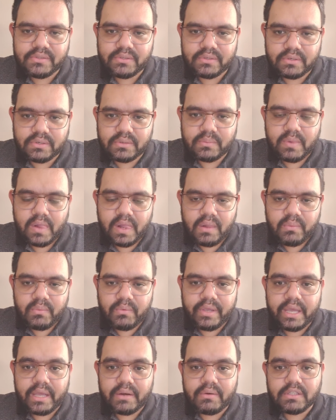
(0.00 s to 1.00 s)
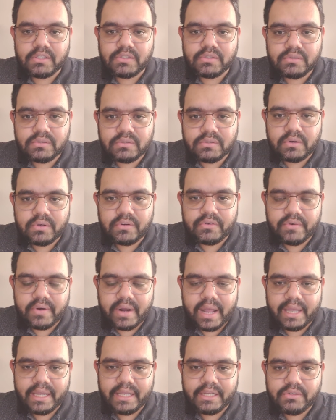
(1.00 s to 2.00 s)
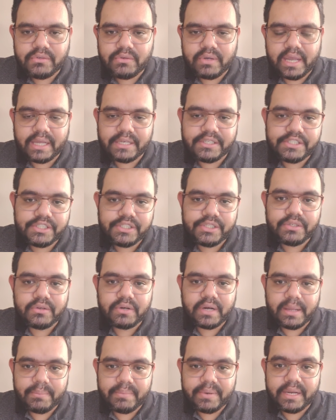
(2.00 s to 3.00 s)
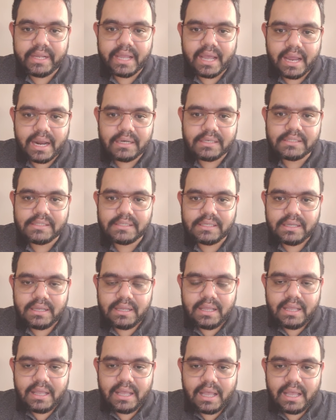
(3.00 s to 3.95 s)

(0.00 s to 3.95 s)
so we are also trying to ensure every girls